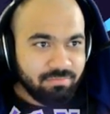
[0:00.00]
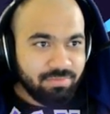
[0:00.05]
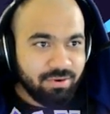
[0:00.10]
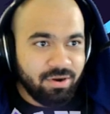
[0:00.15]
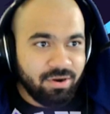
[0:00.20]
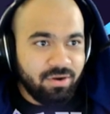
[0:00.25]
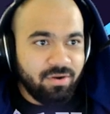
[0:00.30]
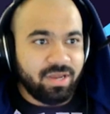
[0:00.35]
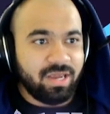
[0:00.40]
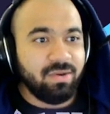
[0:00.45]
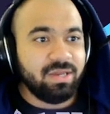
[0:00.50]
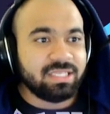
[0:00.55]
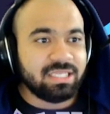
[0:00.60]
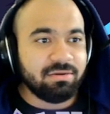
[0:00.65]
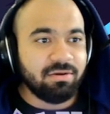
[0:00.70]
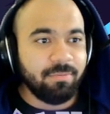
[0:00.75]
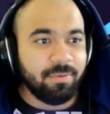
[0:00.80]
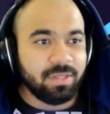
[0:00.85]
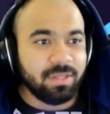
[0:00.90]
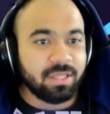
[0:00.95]
Bro, can we
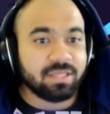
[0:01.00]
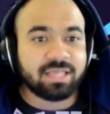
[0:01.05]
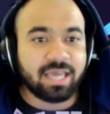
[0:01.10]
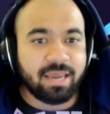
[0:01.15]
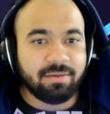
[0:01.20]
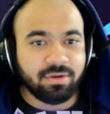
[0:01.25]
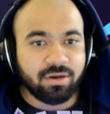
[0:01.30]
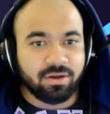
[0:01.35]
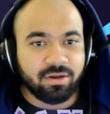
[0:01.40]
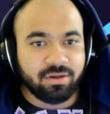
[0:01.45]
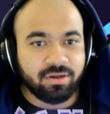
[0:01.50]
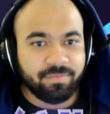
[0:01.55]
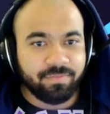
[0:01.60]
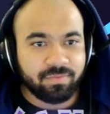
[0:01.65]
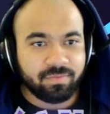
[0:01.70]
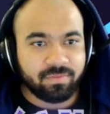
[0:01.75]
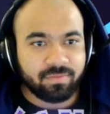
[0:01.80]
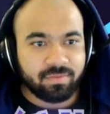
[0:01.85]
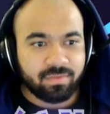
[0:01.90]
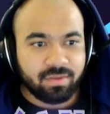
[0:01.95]
team up on the Type Null?
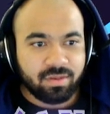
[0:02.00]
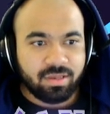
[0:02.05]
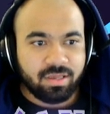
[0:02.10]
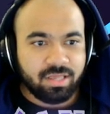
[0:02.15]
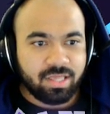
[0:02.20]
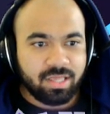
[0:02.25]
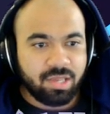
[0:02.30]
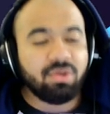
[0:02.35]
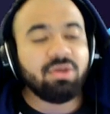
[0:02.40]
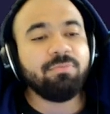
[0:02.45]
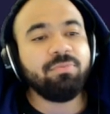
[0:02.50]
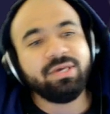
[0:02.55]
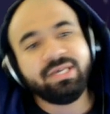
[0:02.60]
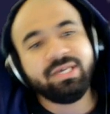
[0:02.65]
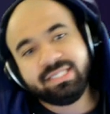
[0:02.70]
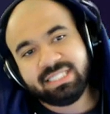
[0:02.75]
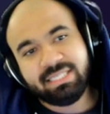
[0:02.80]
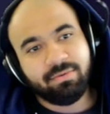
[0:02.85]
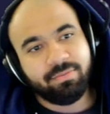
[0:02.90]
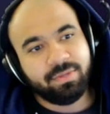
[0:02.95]
Can we
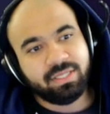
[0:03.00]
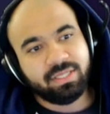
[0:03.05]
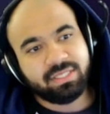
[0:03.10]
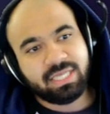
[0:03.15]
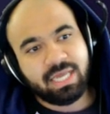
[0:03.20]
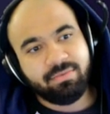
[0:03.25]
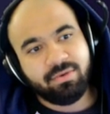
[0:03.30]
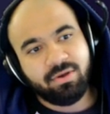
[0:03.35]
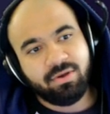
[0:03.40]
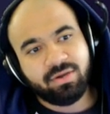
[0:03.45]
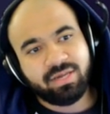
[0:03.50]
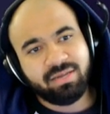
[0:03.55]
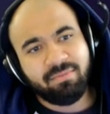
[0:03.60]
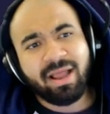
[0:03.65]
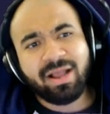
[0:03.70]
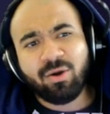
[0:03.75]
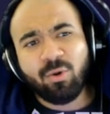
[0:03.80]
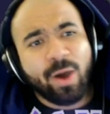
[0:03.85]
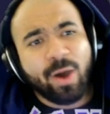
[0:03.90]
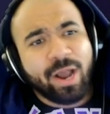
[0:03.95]
please team up on the Type Null? Can
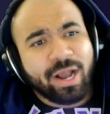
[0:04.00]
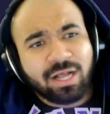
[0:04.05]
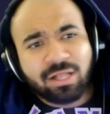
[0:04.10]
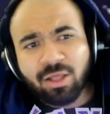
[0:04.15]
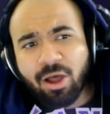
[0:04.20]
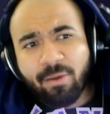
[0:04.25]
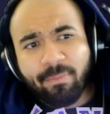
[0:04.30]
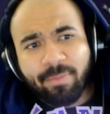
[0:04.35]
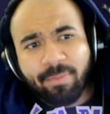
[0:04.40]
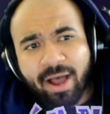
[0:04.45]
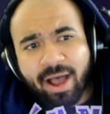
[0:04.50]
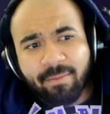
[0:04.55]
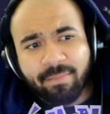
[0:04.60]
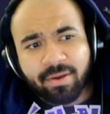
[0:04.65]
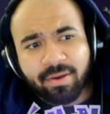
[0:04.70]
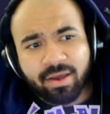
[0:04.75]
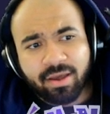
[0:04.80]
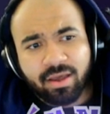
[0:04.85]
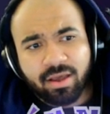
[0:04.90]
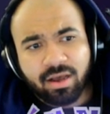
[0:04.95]
my Quick Claw
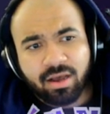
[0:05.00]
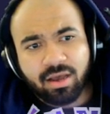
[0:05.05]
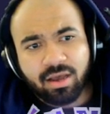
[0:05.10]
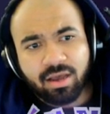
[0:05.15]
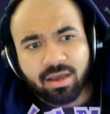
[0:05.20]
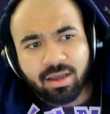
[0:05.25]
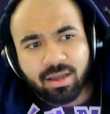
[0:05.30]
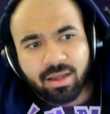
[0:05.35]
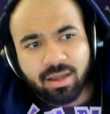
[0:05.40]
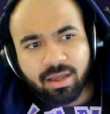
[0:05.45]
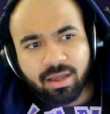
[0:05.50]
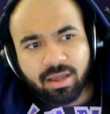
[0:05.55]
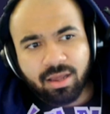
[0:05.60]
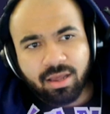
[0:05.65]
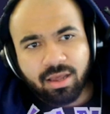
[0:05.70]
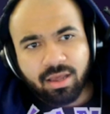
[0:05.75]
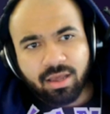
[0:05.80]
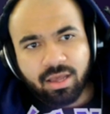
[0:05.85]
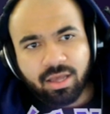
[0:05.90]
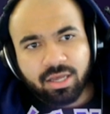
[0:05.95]
pop?
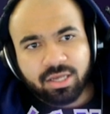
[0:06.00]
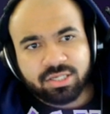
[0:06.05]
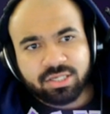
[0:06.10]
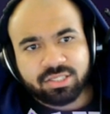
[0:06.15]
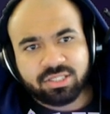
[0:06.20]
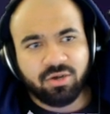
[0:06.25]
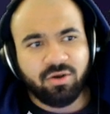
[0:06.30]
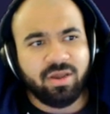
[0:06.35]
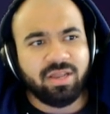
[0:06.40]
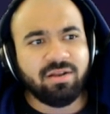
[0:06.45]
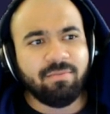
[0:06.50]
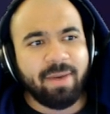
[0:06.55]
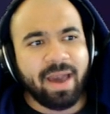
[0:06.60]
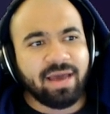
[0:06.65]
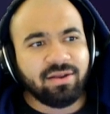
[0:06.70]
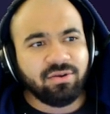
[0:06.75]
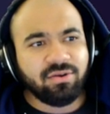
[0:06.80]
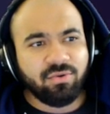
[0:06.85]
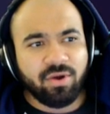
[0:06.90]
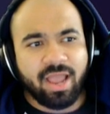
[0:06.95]
So, in a
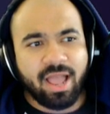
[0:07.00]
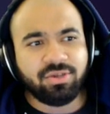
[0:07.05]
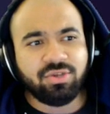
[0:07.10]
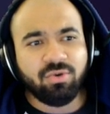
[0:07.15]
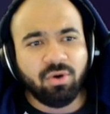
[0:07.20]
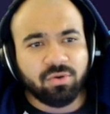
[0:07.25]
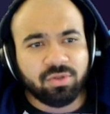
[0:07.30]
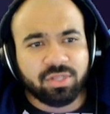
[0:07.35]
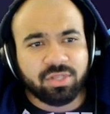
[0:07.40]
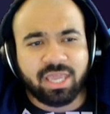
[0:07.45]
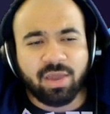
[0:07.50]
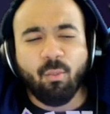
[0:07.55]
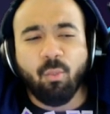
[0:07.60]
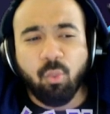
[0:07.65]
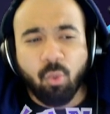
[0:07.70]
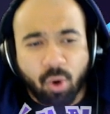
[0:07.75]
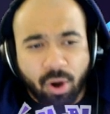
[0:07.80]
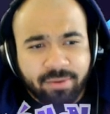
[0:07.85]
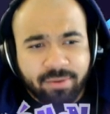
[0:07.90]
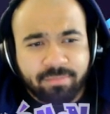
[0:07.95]
Battle Royale, you only get
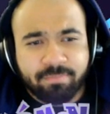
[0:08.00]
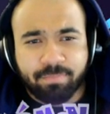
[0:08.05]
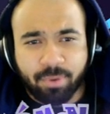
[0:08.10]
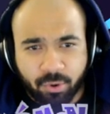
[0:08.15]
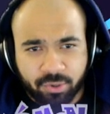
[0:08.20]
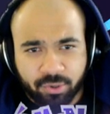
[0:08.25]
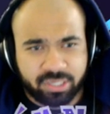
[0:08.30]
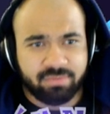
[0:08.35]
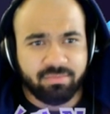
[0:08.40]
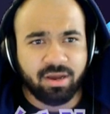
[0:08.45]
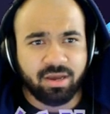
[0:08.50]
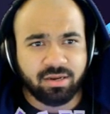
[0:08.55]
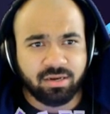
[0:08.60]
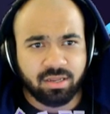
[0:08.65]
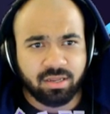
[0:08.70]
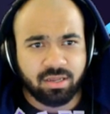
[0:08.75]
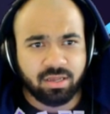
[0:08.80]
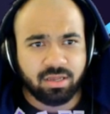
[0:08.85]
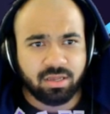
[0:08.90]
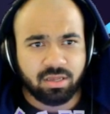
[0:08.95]
one
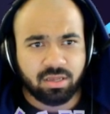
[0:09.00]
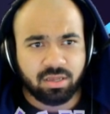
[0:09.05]
Pokemon?